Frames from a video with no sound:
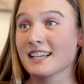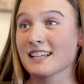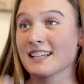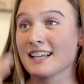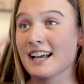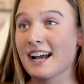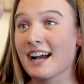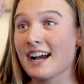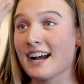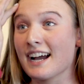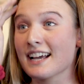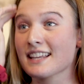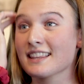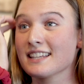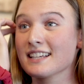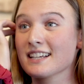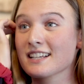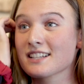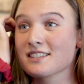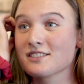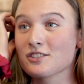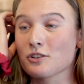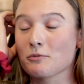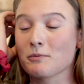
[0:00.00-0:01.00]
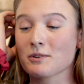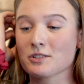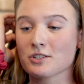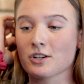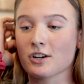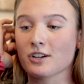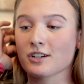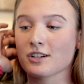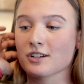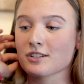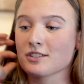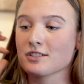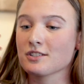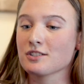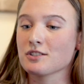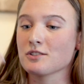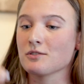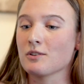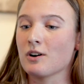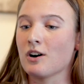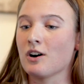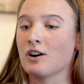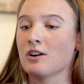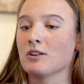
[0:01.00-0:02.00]
I think it's so much harder to
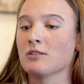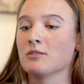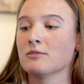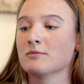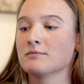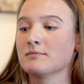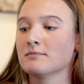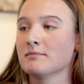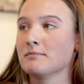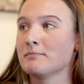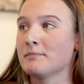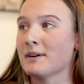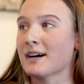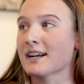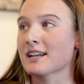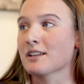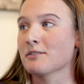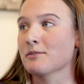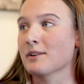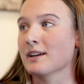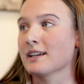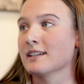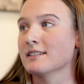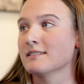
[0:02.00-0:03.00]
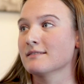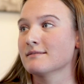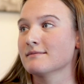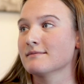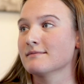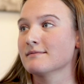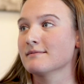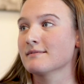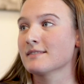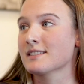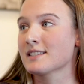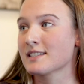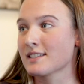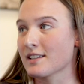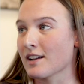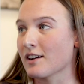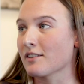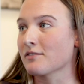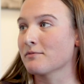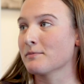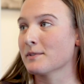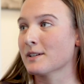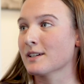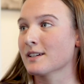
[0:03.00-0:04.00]
do all body weight
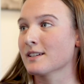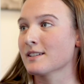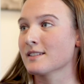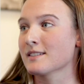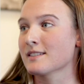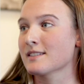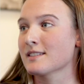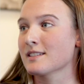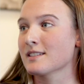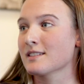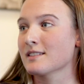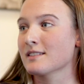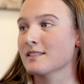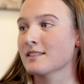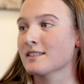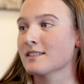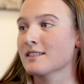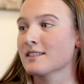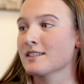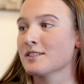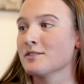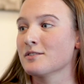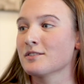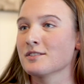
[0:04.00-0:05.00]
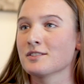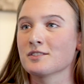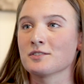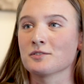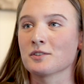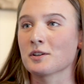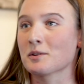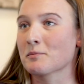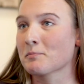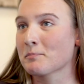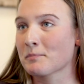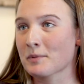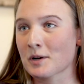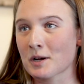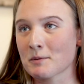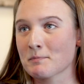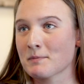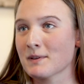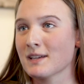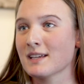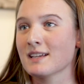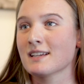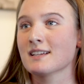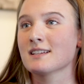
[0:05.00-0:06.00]
stuff, because you can do like
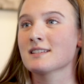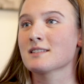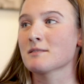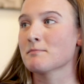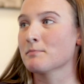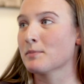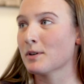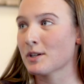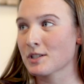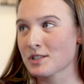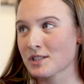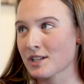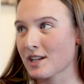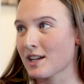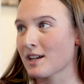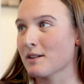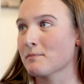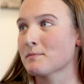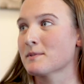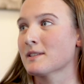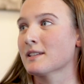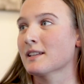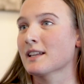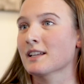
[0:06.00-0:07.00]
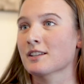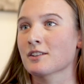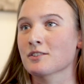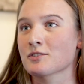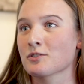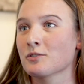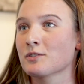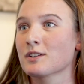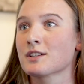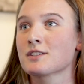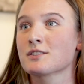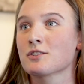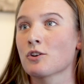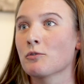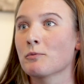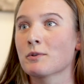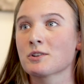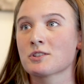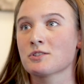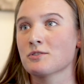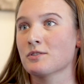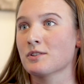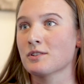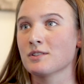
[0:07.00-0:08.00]
burpees and push-ups, and like there's only so
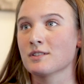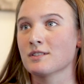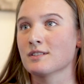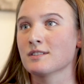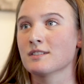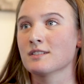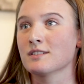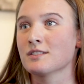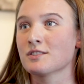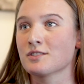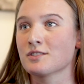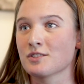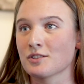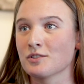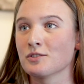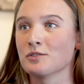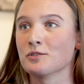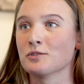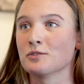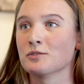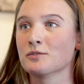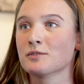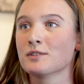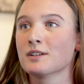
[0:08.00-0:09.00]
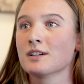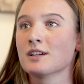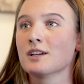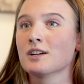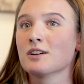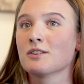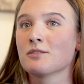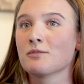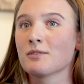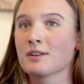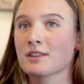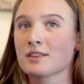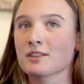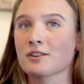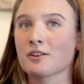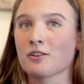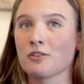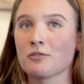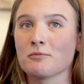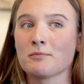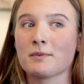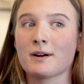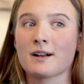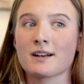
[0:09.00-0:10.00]
much you can do with your
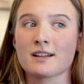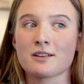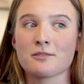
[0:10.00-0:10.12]
own body